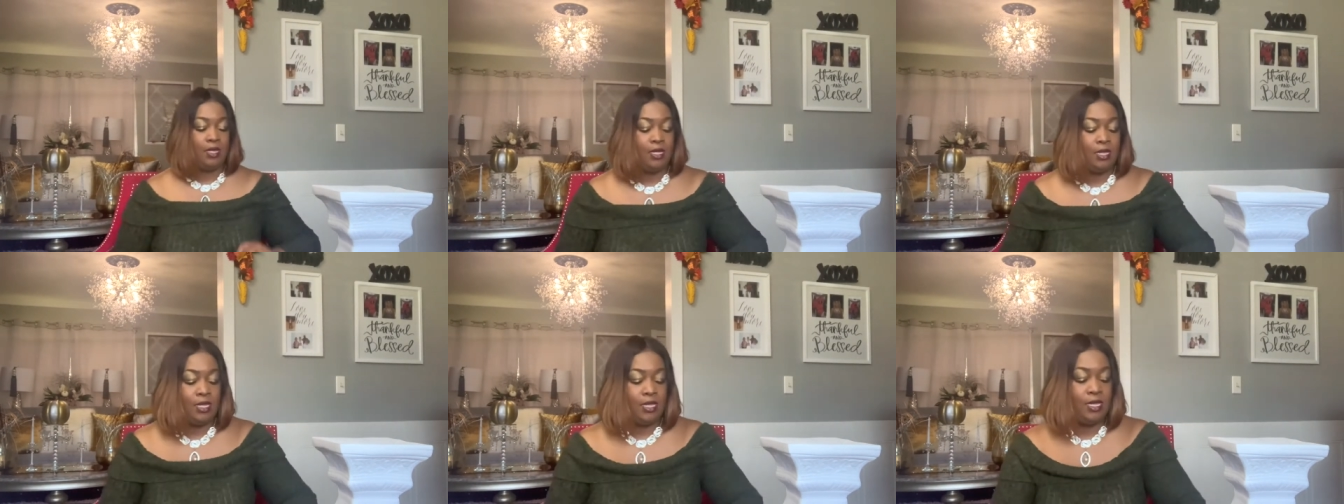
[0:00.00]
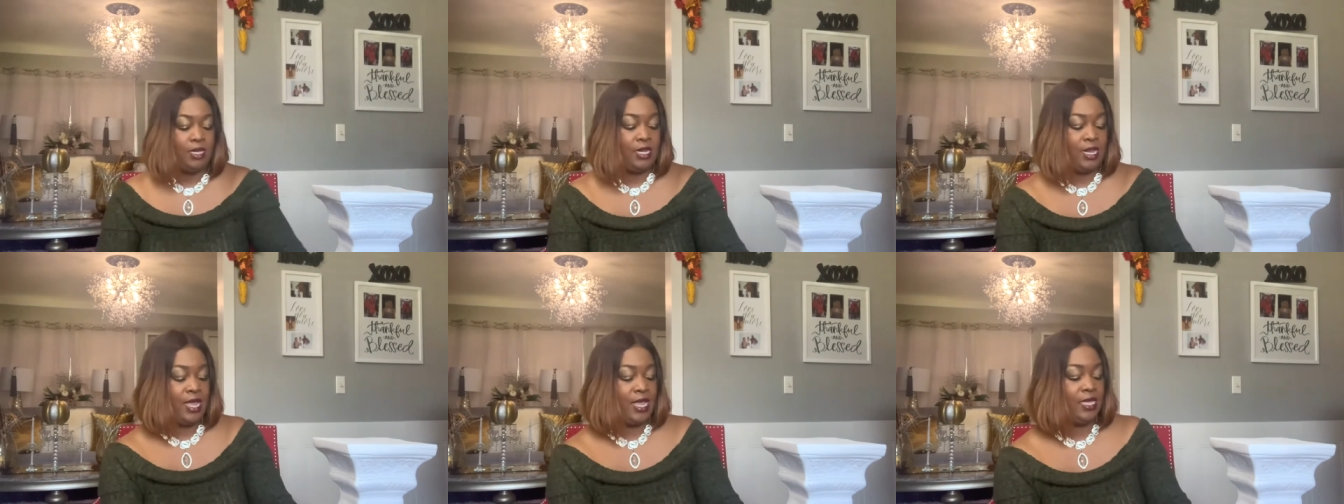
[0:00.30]

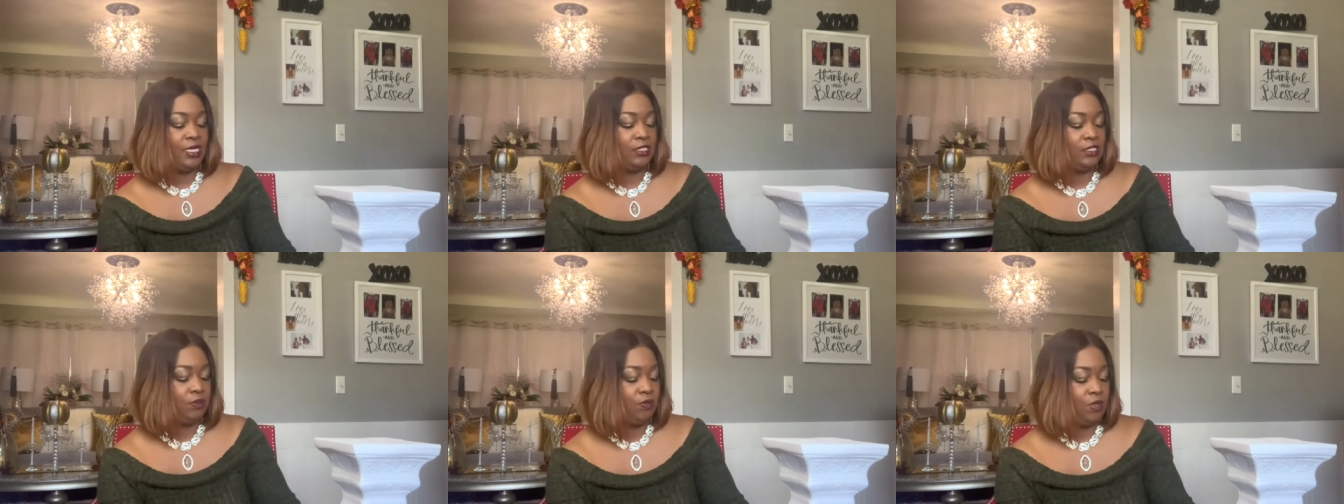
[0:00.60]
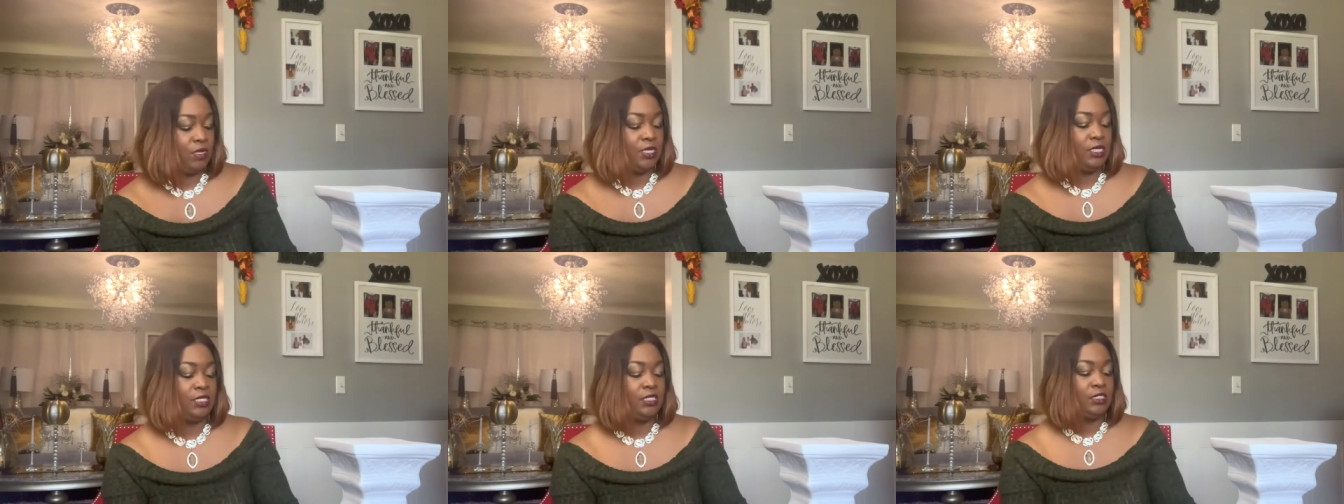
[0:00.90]
Next
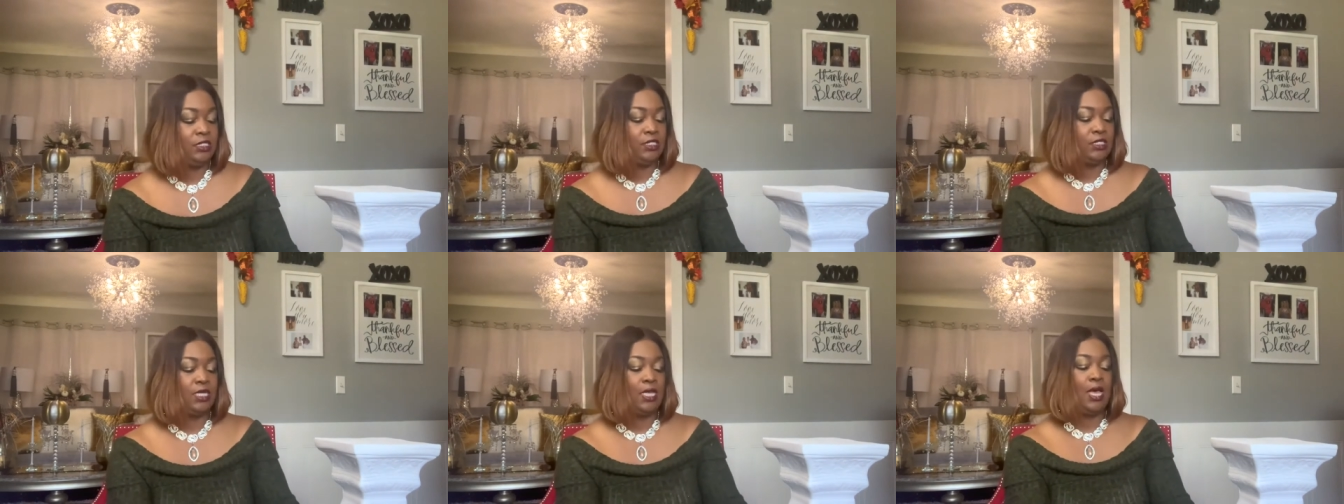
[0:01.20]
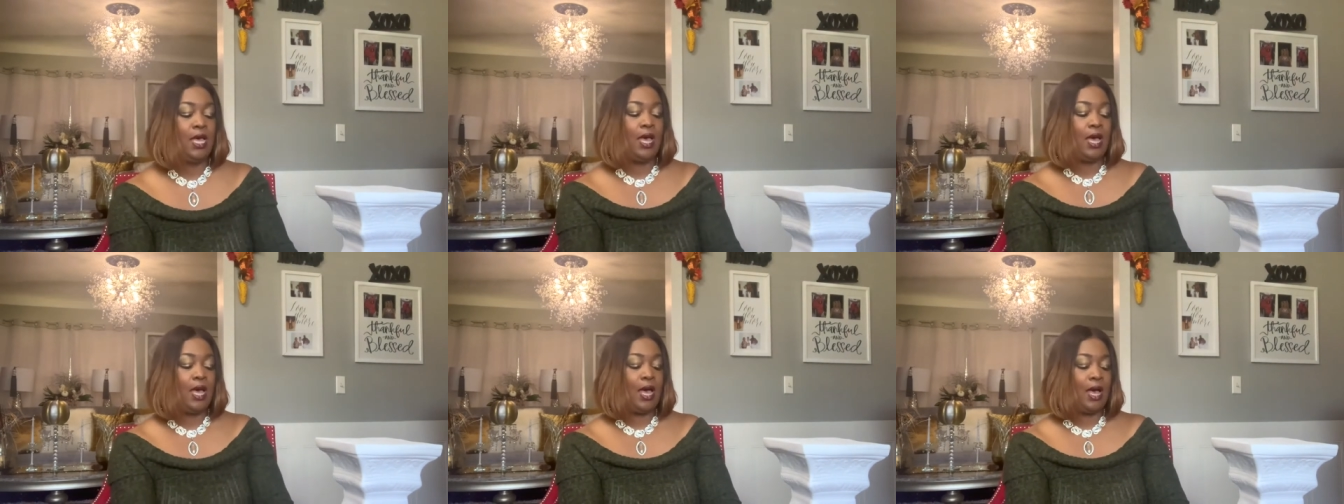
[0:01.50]
was
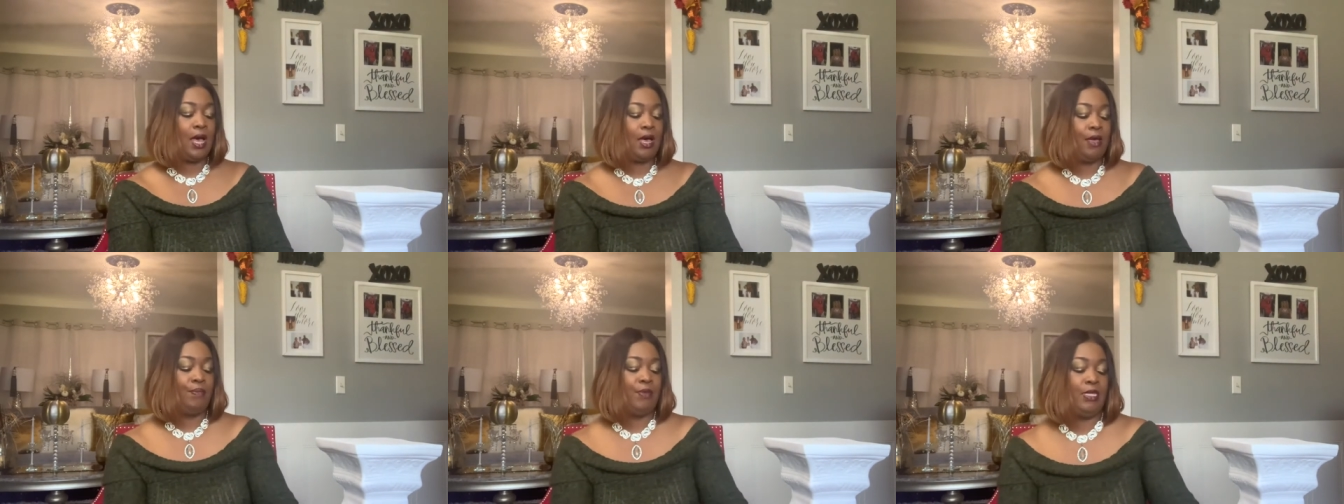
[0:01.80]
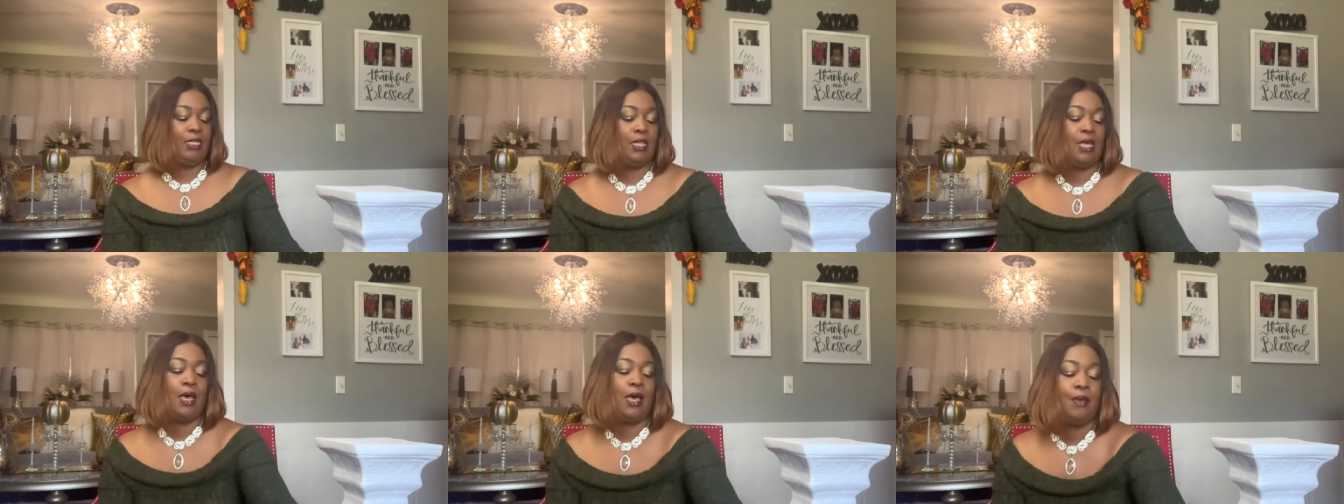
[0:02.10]
Hobby
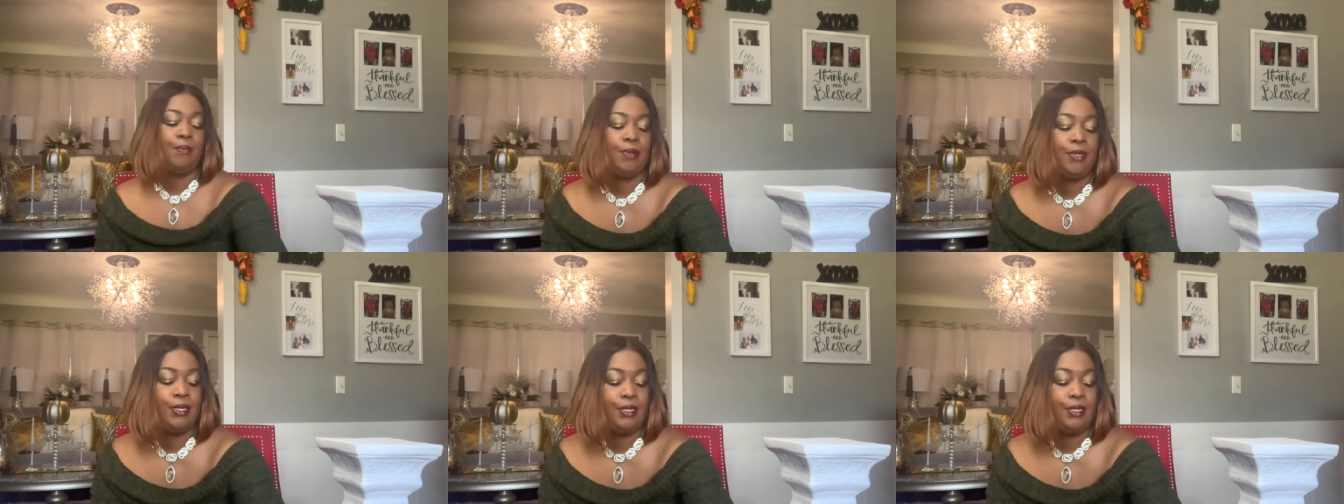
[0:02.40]
Lobby.